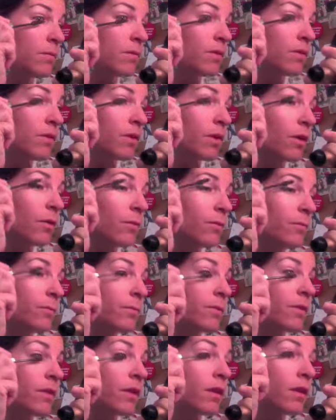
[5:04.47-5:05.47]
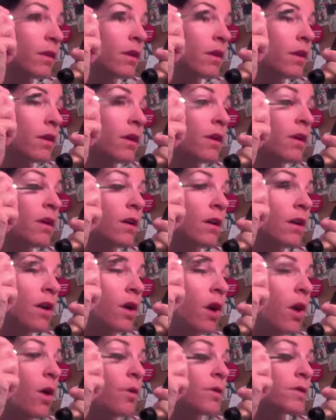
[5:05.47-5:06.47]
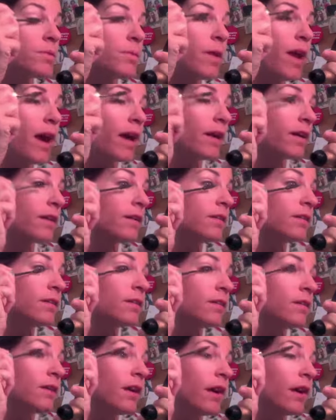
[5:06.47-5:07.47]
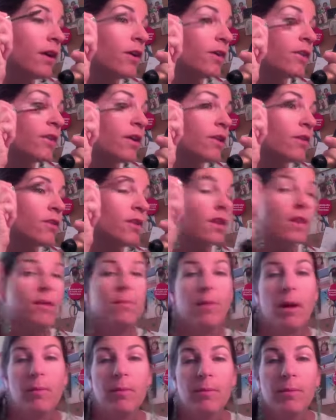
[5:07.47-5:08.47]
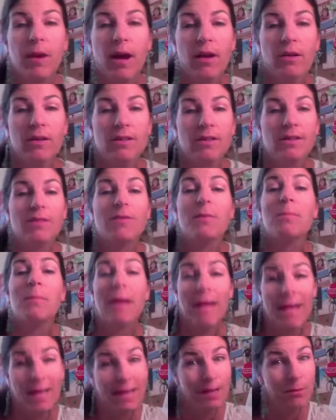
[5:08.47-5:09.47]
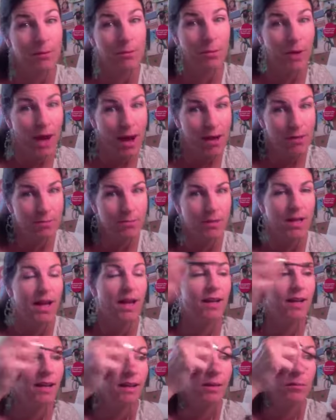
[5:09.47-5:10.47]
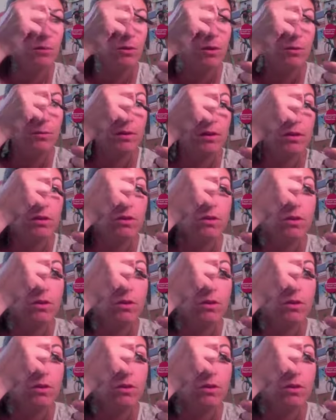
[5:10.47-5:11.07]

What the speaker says: So, always black. I heard the other day that Bobbi Brown isn't even making brown black anymore because